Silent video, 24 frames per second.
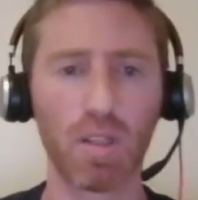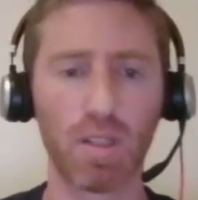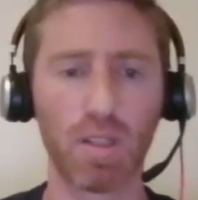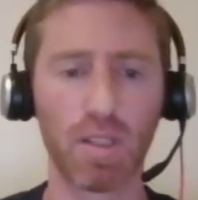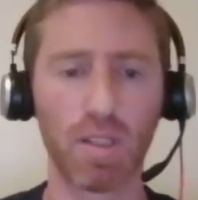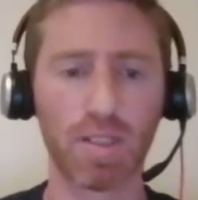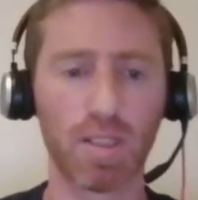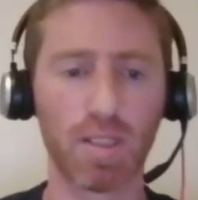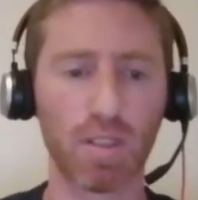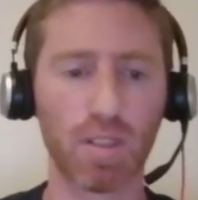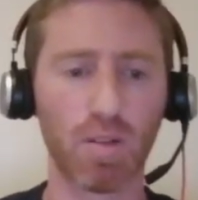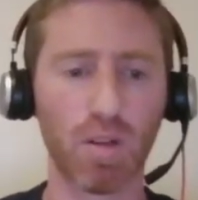
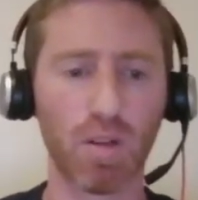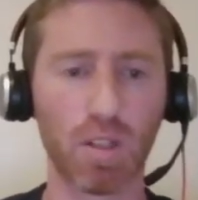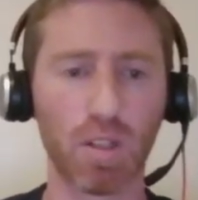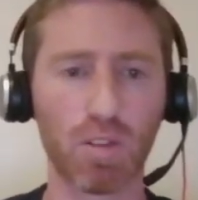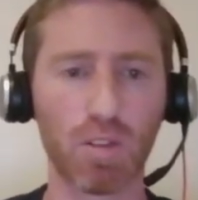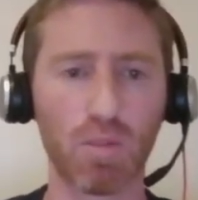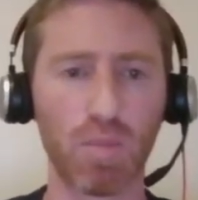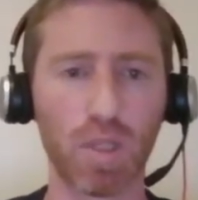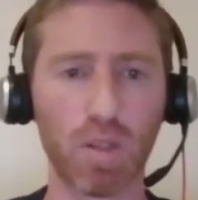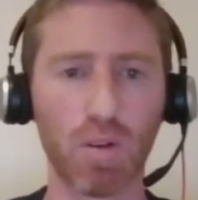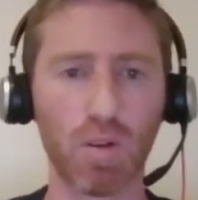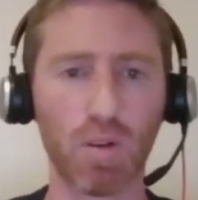This is going
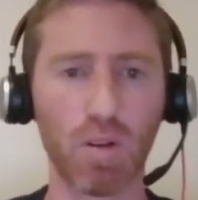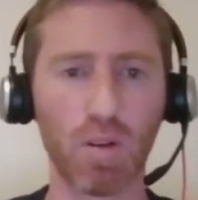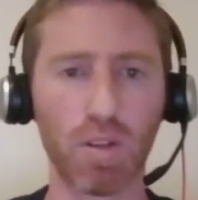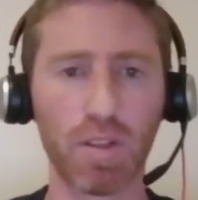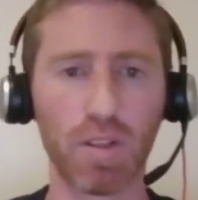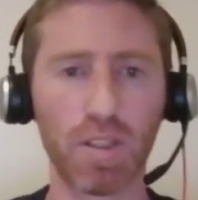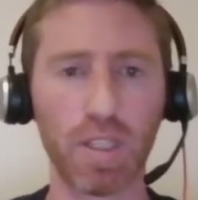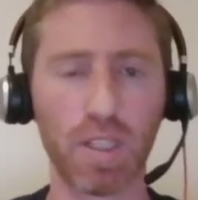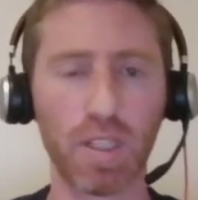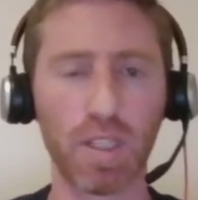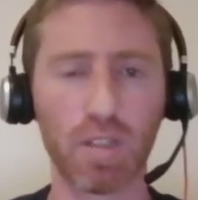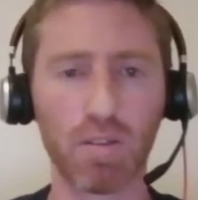to be
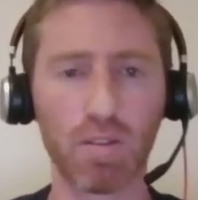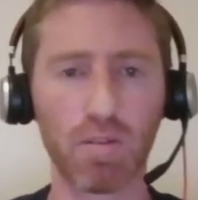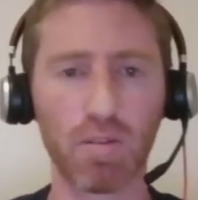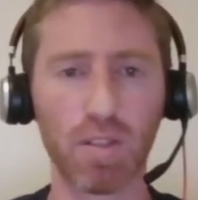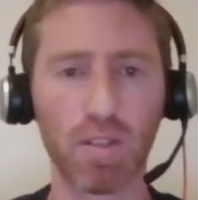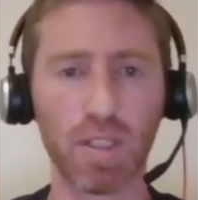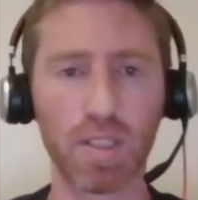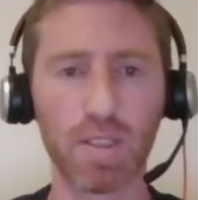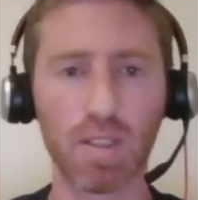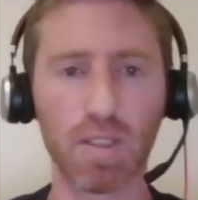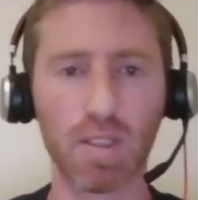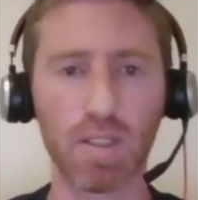called
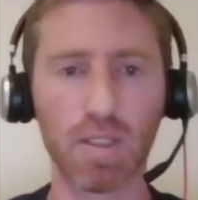decrease